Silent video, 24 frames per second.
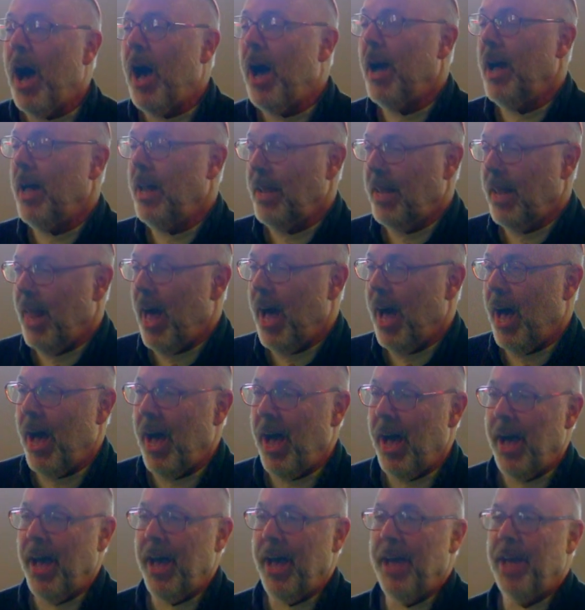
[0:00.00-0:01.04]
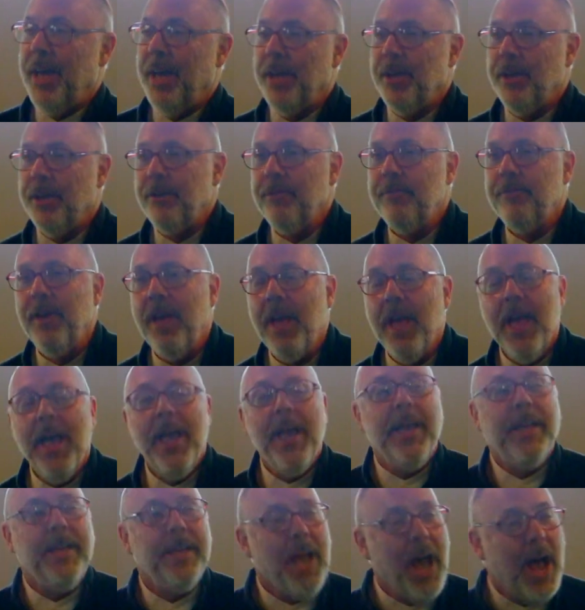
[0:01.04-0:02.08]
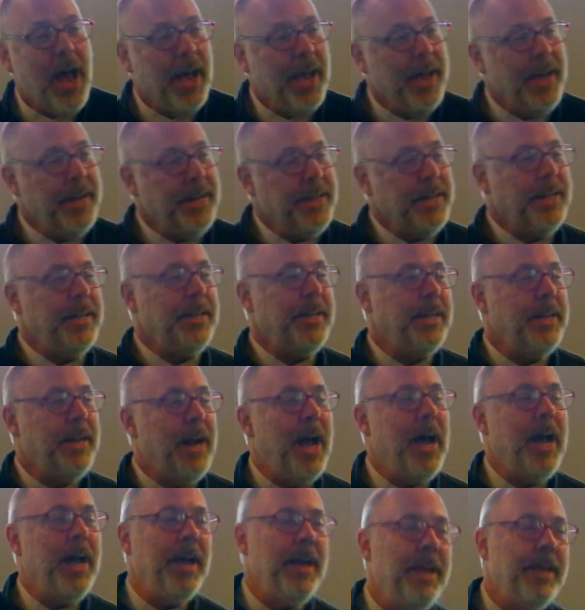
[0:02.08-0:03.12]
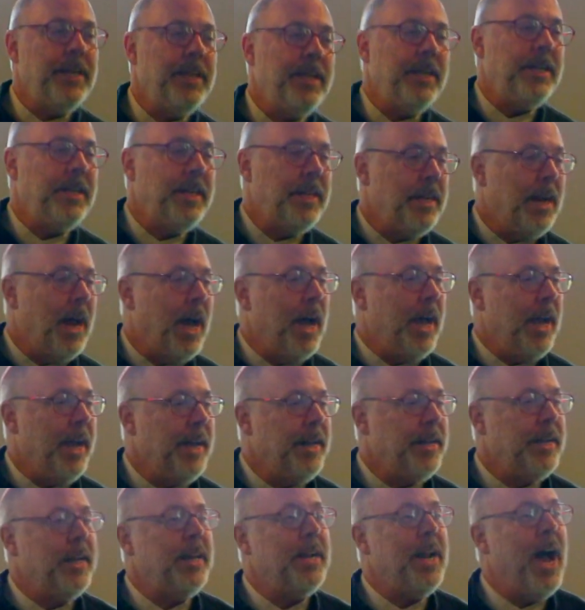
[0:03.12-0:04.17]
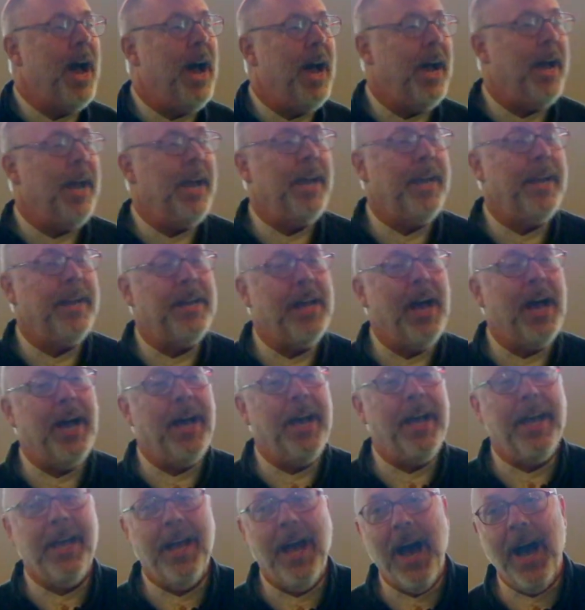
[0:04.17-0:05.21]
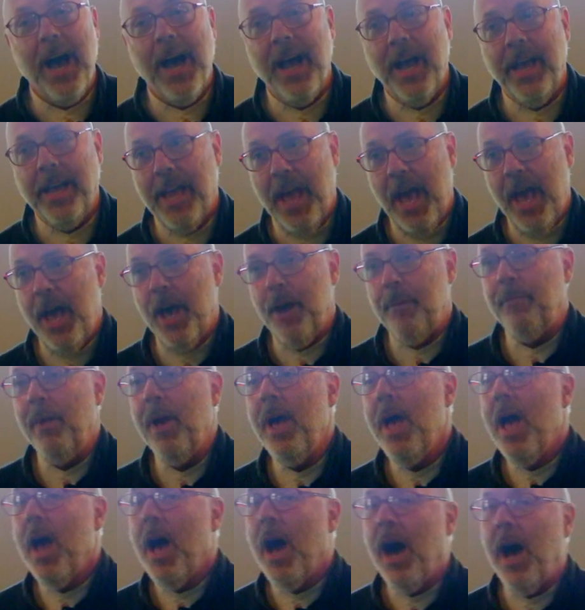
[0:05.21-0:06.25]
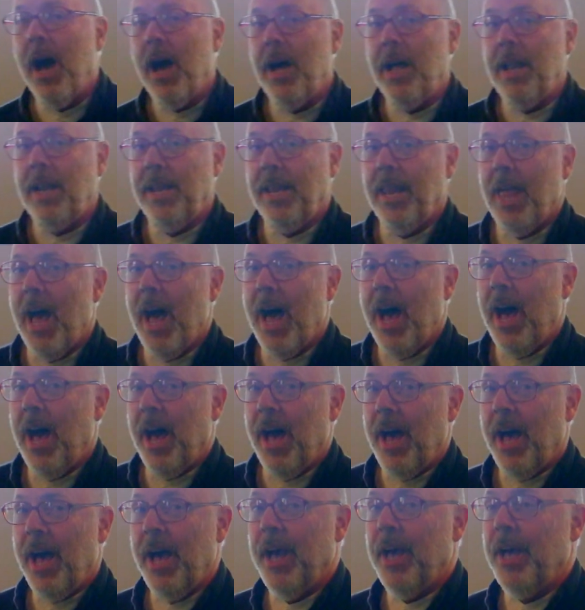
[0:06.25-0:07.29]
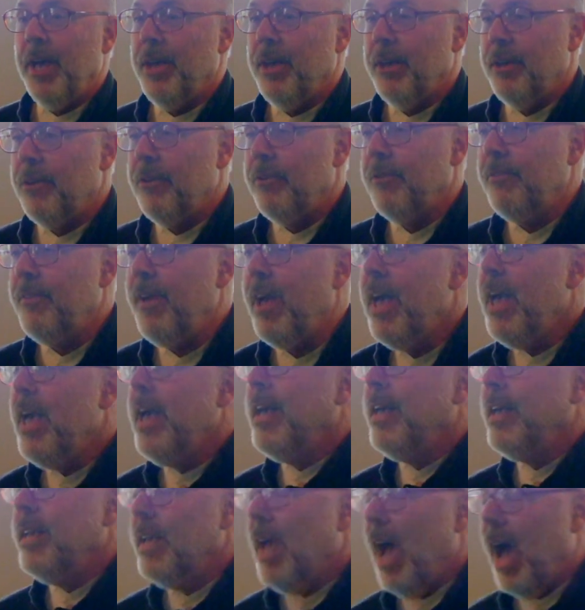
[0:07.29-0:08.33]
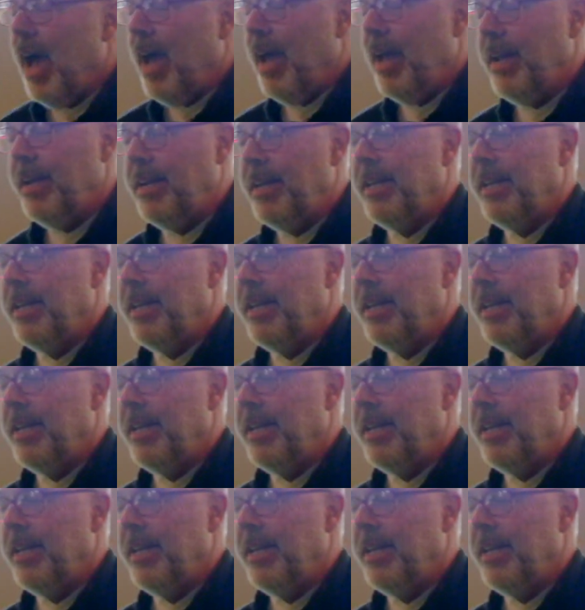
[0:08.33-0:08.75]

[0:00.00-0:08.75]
alive. I did it, I did it, I did I, I, I am alive. I did